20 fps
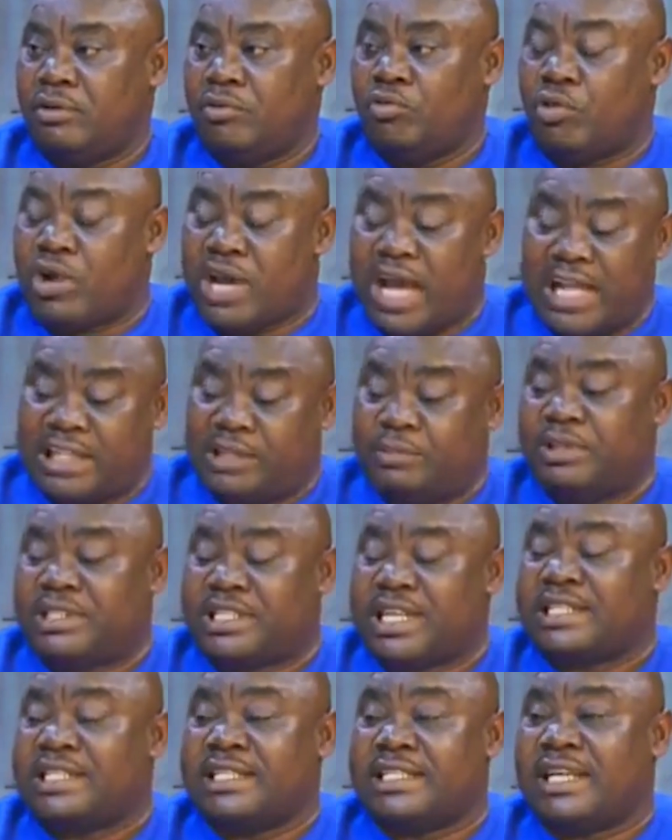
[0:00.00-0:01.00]
Who can't
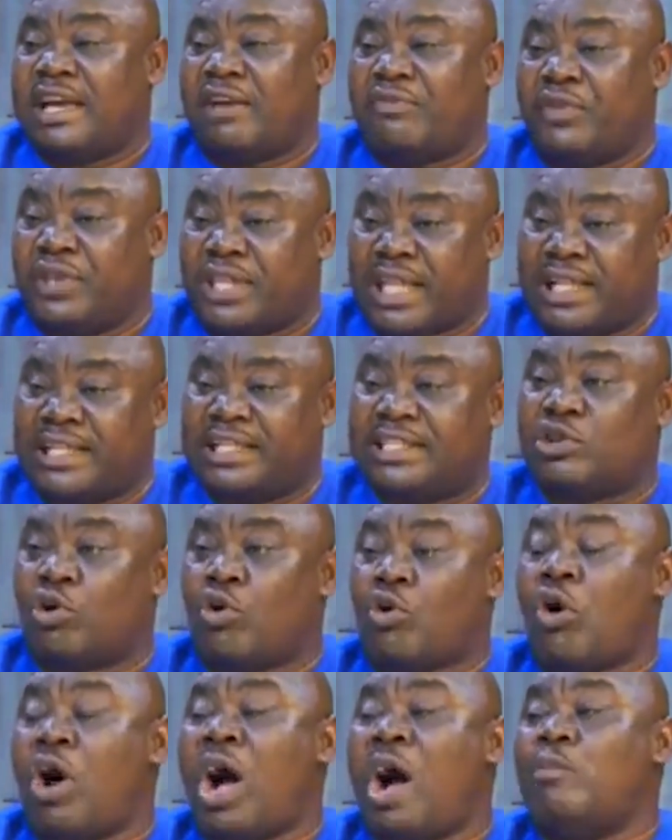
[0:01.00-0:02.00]
miss this? I think this is
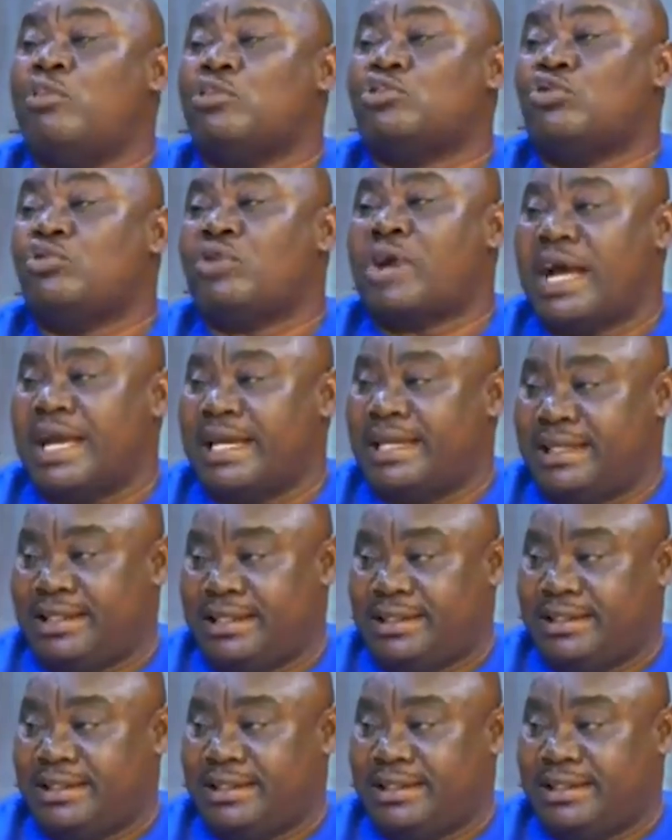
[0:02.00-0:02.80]
called Abuso kind.